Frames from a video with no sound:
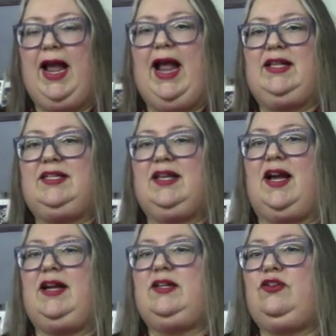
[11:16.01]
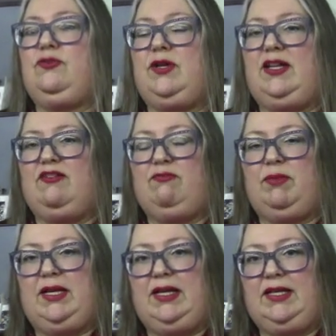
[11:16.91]
and signed a treaty of
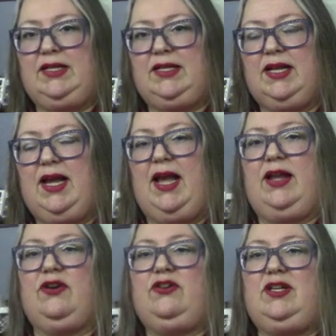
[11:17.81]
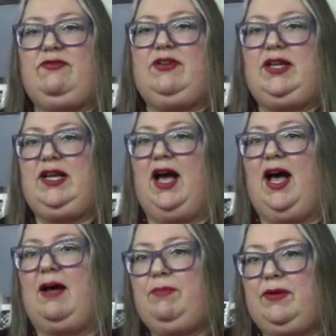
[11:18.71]
peace and are divvying
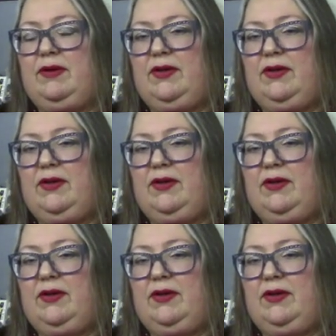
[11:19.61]
up